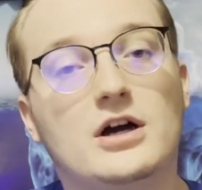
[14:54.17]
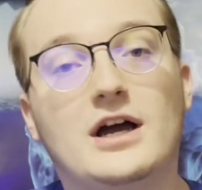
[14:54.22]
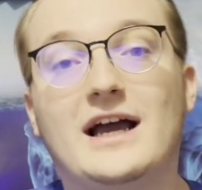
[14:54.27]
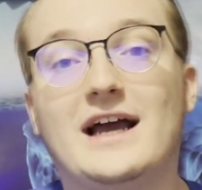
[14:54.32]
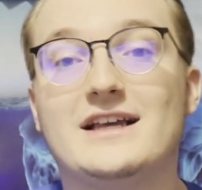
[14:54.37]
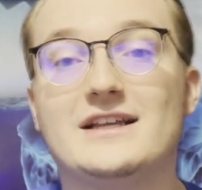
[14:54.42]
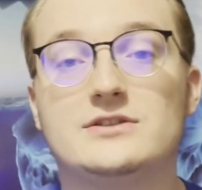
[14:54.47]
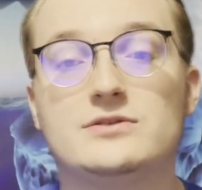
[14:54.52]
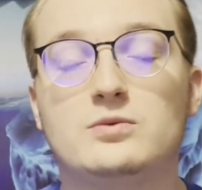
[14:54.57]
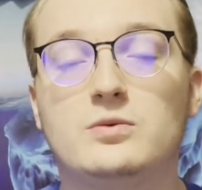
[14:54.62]

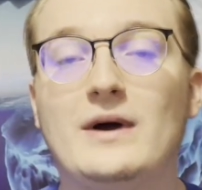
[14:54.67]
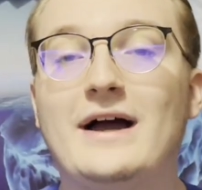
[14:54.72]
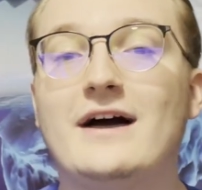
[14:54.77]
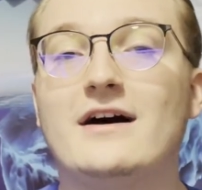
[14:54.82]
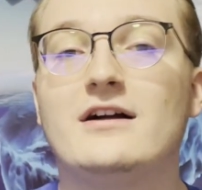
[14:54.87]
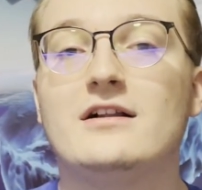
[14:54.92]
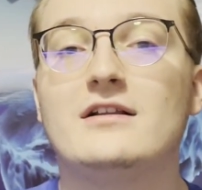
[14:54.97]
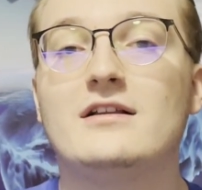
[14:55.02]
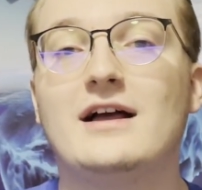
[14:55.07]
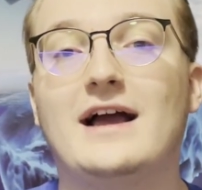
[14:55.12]
as
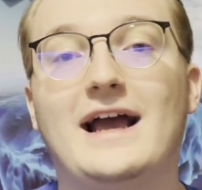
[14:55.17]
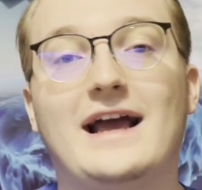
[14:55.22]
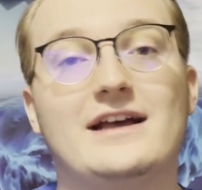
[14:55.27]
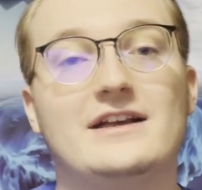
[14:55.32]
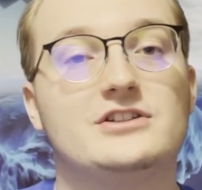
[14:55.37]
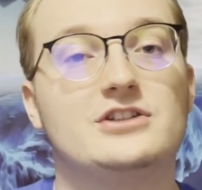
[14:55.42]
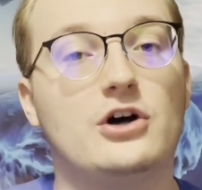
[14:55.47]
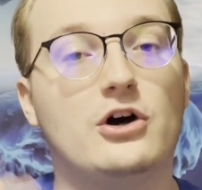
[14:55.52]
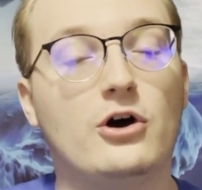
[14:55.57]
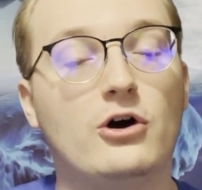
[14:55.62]
well
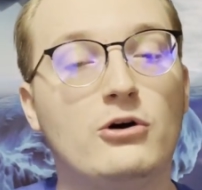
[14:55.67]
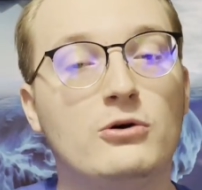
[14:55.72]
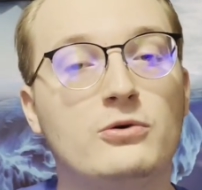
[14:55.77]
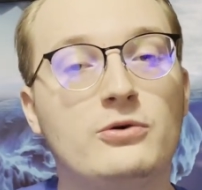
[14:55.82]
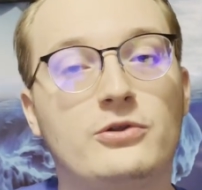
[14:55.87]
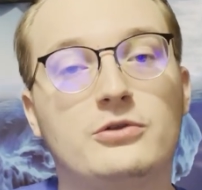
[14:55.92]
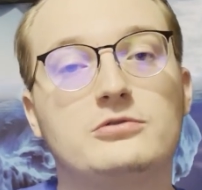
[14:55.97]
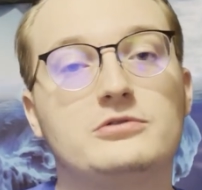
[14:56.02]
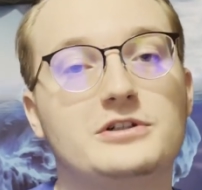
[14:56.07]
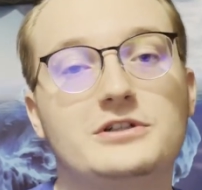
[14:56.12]
as
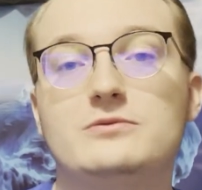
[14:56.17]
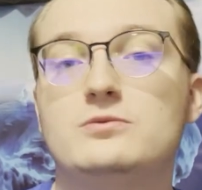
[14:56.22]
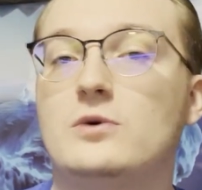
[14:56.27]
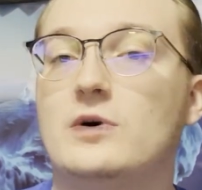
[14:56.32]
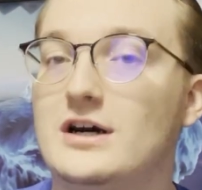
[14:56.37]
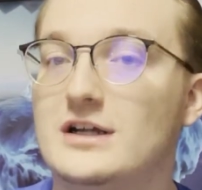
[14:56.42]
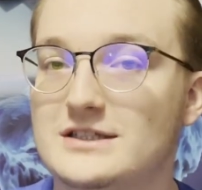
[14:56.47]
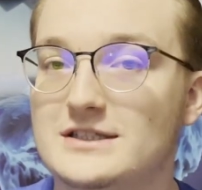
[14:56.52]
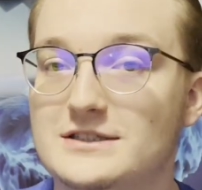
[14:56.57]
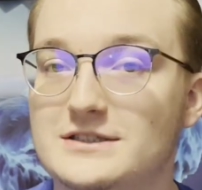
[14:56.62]
O3
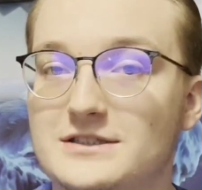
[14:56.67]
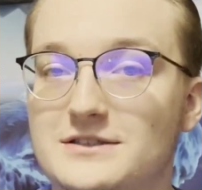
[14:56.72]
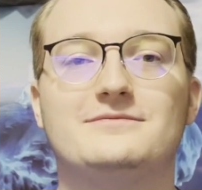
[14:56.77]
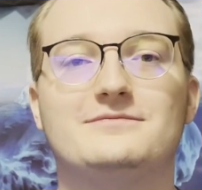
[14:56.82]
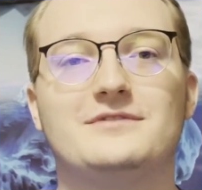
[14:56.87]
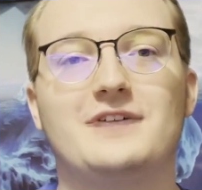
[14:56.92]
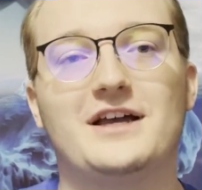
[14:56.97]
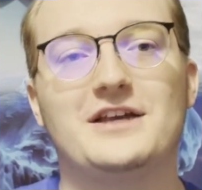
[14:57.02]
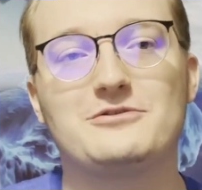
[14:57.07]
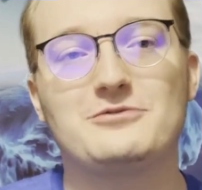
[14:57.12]
Wallet,
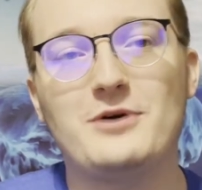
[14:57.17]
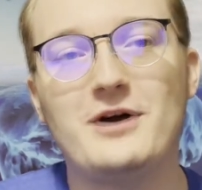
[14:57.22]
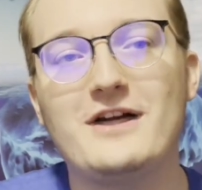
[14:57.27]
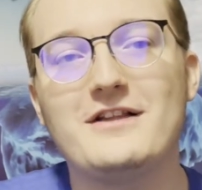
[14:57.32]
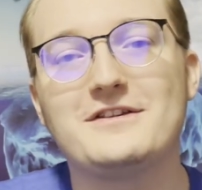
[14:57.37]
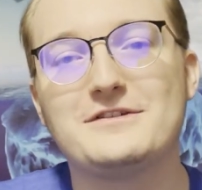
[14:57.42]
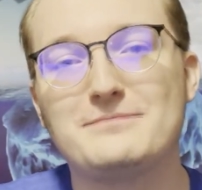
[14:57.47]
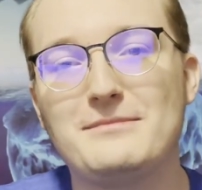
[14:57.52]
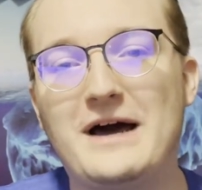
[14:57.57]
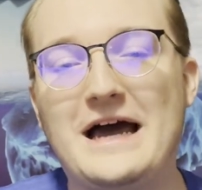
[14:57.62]
as well
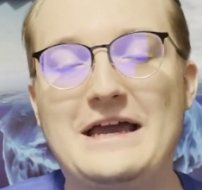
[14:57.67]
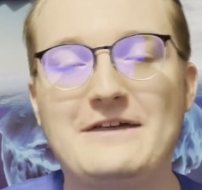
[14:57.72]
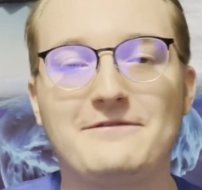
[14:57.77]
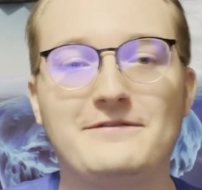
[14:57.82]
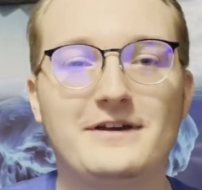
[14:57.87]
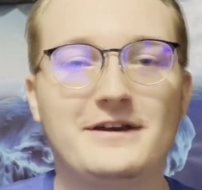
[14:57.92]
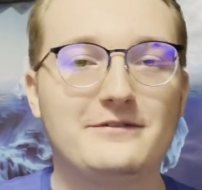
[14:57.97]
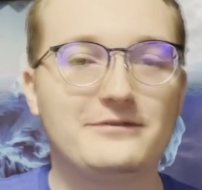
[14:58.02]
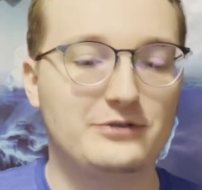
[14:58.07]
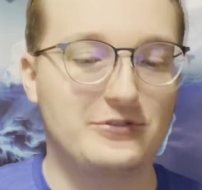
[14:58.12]
as my
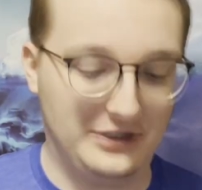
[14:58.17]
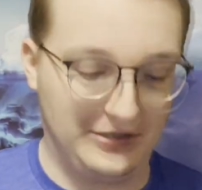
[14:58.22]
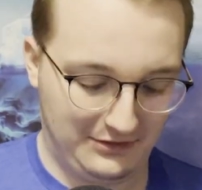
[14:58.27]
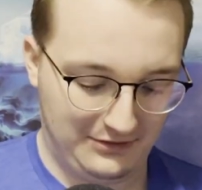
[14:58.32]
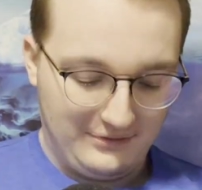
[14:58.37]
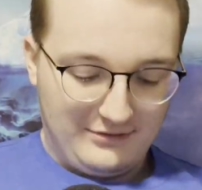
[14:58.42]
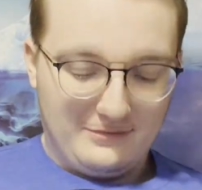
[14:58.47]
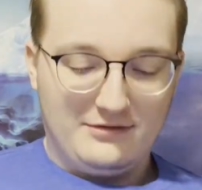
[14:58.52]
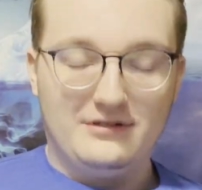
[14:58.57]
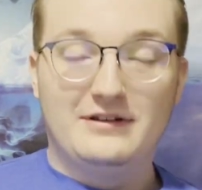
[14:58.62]
favorite
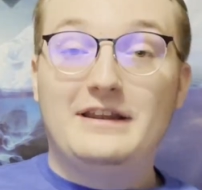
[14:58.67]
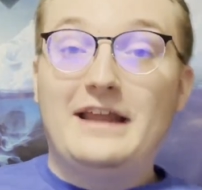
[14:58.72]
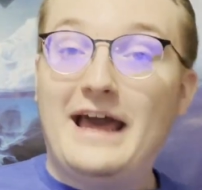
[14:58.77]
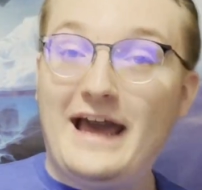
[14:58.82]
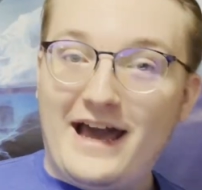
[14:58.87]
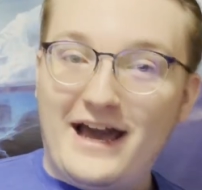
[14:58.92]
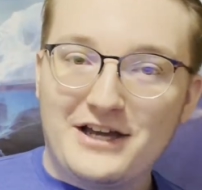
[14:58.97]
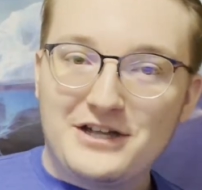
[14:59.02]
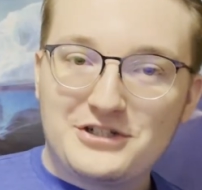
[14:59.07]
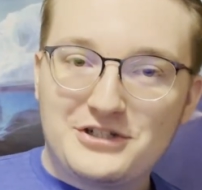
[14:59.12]

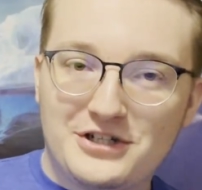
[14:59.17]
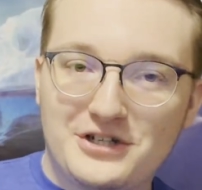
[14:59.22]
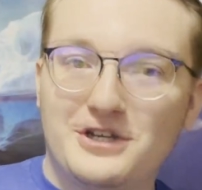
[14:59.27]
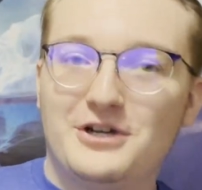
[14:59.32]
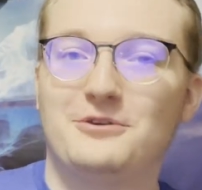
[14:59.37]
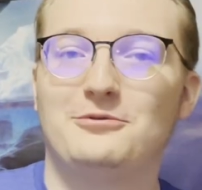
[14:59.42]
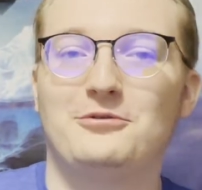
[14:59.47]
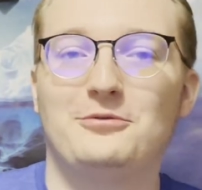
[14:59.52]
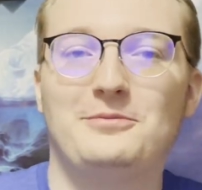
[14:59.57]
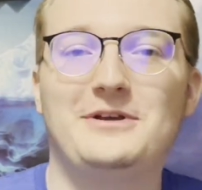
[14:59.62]
Nash
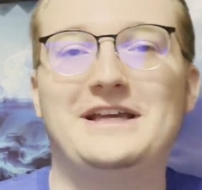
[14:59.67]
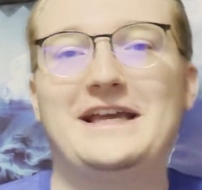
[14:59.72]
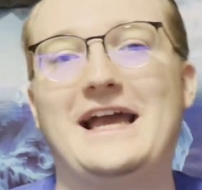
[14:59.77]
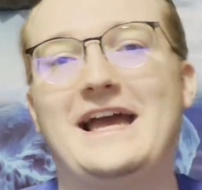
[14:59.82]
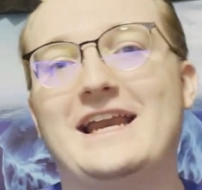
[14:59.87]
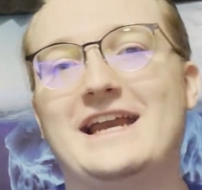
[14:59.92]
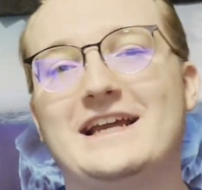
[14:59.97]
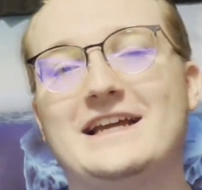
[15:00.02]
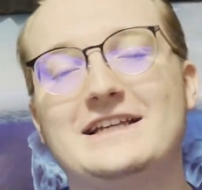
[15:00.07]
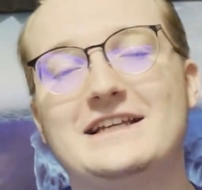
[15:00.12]
will be
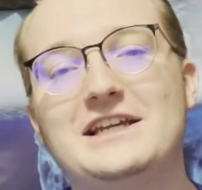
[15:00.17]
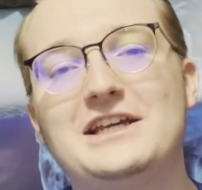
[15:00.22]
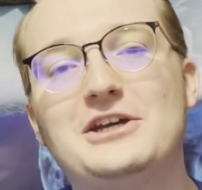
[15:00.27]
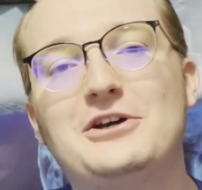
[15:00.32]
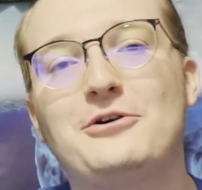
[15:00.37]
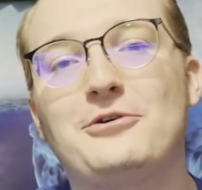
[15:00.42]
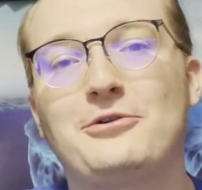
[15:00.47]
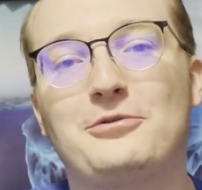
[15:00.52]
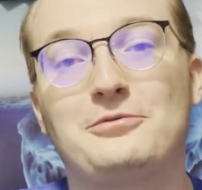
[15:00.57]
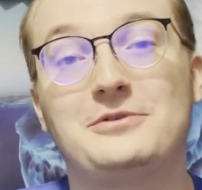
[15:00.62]
getting
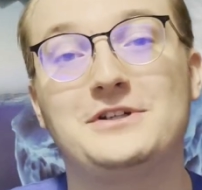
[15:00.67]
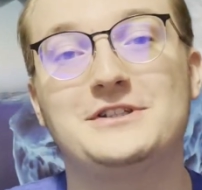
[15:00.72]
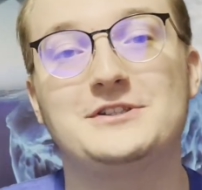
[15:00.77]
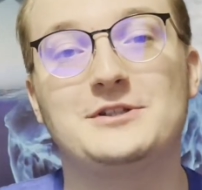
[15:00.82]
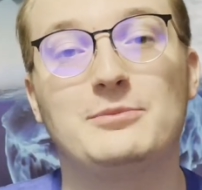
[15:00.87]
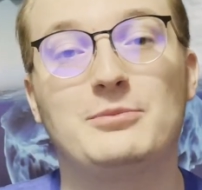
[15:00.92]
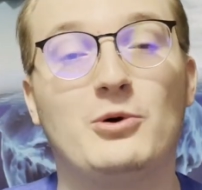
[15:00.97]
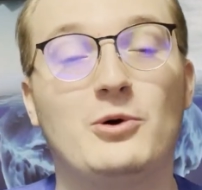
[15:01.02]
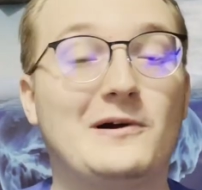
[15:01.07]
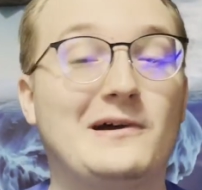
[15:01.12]
Neo 3
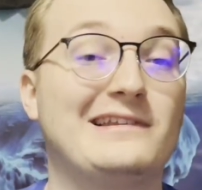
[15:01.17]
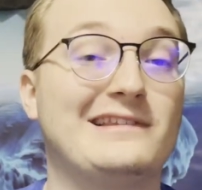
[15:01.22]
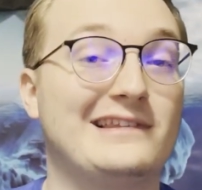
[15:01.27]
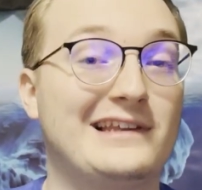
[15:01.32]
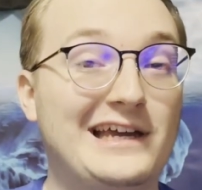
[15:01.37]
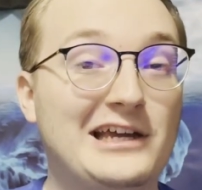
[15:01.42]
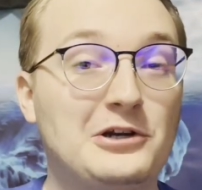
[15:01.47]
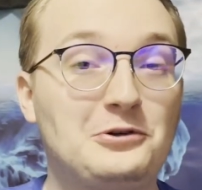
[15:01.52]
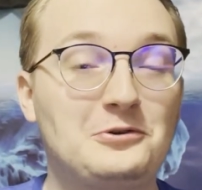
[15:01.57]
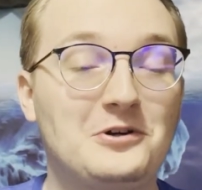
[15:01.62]
support
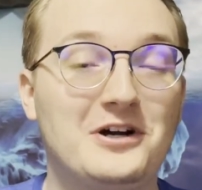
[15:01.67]
later